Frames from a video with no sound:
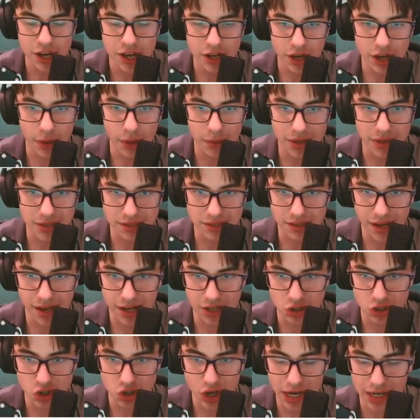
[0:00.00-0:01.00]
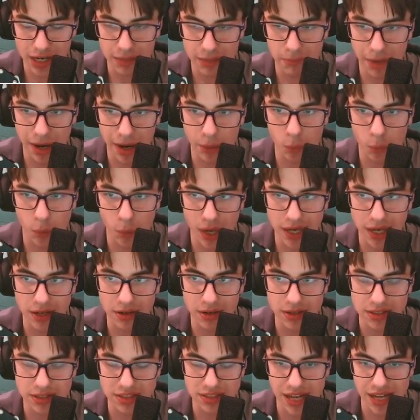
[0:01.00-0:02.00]
going as like a tracking back
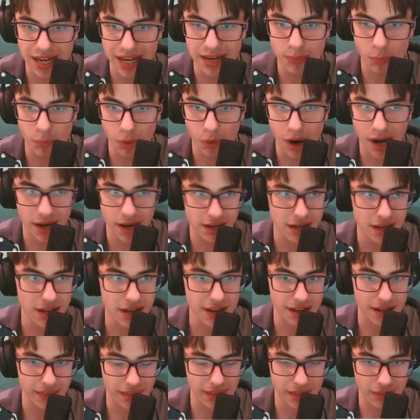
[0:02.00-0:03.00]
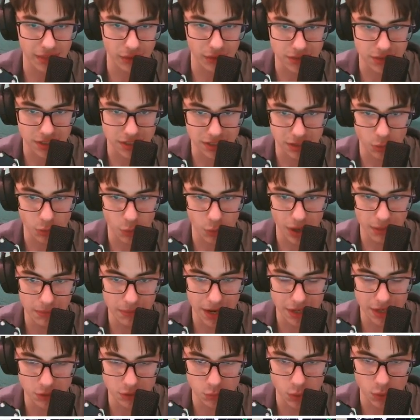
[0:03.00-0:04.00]
winger, staying wide, and then obviously the wing
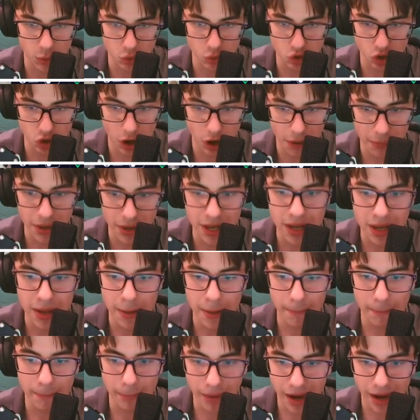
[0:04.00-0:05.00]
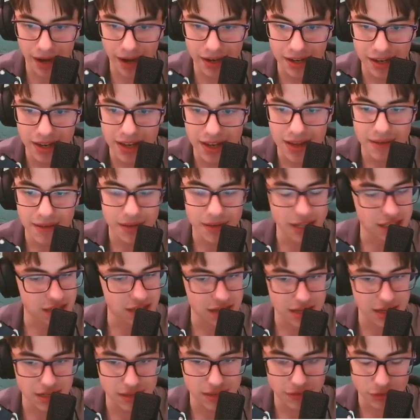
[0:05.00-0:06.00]
backs will drop back.
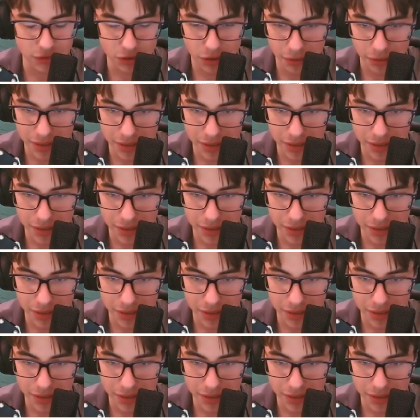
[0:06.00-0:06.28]
He's come